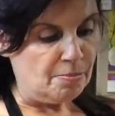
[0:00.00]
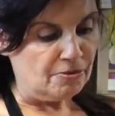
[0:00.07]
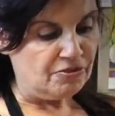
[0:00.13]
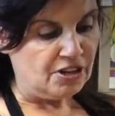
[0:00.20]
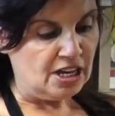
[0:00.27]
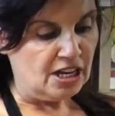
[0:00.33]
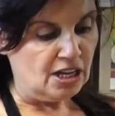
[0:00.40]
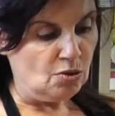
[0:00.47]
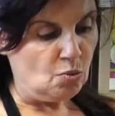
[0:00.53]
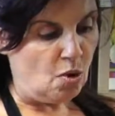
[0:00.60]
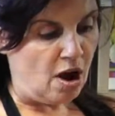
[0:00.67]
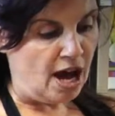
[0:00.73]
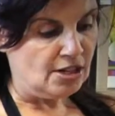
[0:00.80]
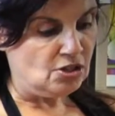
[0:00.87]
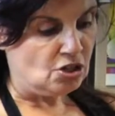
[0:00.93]
of
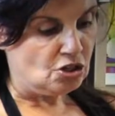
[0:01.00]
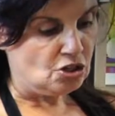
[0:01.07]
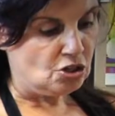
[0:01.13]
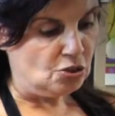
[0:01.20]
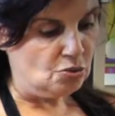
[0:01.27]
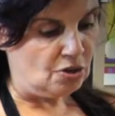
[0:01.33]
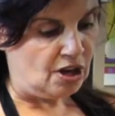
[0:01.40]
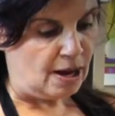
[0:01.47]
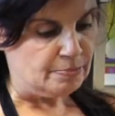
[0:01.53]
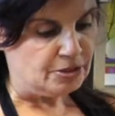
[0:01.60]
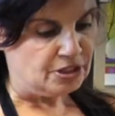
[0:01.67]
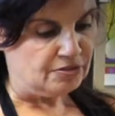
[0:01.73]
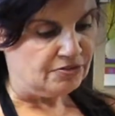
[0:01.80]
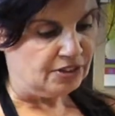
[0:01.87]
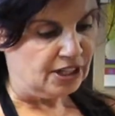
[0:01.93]
quinoa to 2 cups
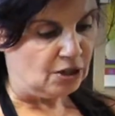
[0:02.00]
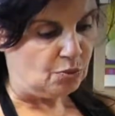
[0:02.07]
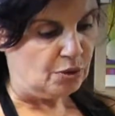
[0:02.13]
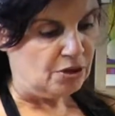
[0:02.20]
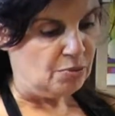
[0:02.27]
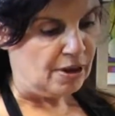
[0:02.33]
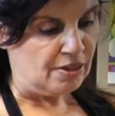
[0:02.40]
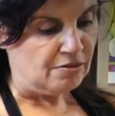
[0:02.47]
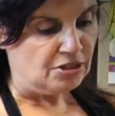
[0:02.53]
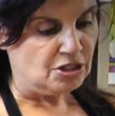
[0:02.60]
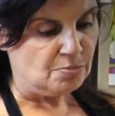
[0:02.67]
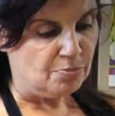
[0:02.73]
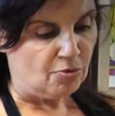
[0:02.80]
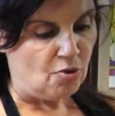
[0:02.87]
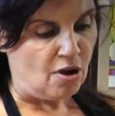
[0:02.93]
of liquid, whether it's
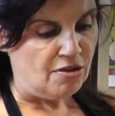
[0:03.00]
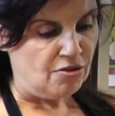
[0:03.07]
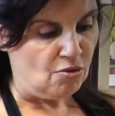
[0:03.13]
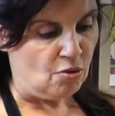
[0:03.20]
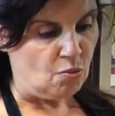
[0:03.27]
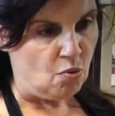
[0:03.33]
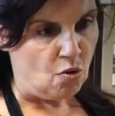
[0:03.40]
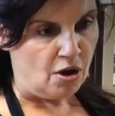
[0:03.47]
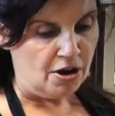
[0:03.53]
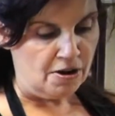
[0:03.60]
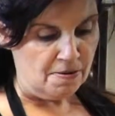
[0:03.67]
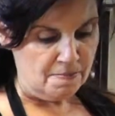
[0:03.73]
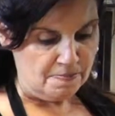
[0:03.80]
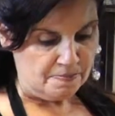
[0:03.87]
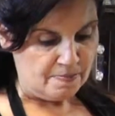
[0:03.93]
broth or water.
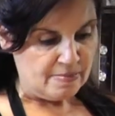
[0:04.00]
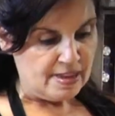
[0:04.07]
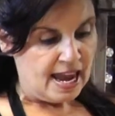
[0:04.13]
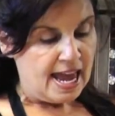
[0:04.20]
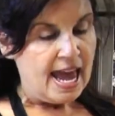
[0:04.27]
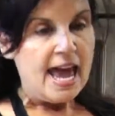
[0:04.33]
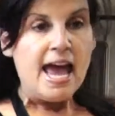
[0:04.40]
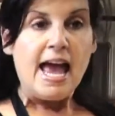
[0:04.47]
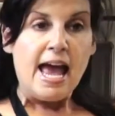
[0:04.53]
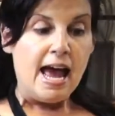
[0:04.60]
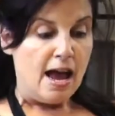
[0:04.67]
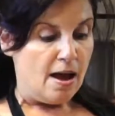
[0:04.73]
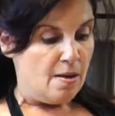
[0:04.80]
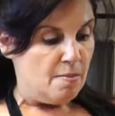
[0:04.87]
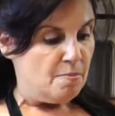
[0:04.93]

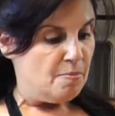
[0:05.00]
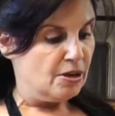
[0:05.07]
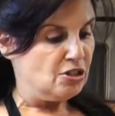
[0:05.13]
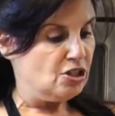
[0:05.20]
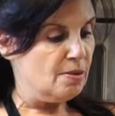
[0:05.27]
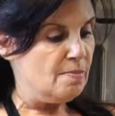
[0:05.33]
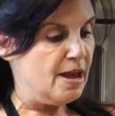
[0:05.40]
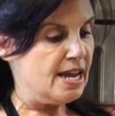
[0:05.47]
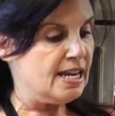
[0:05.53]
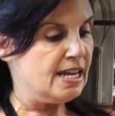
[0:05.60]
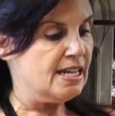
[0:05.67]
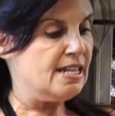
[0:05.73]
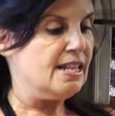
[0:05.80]
But to make it